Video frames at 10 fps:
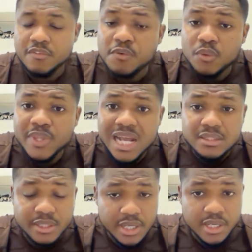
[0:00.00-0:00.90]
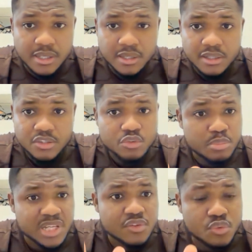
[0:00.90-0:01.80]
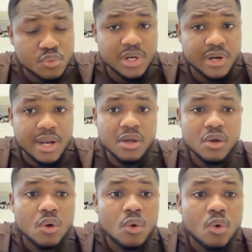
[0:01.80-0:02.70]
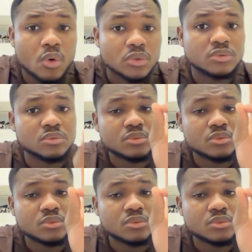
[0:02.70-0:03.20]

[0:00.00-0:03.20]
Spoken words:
For that day, you've made 2 naira on